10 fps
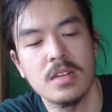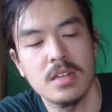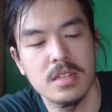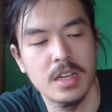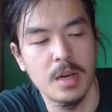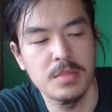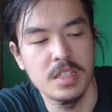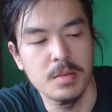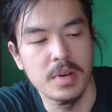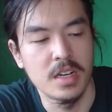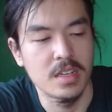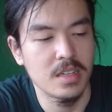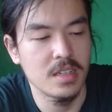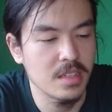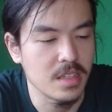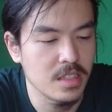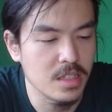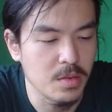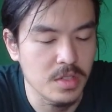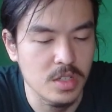time to debug. Let's see
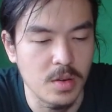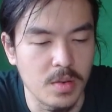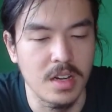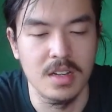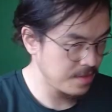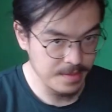what's going on.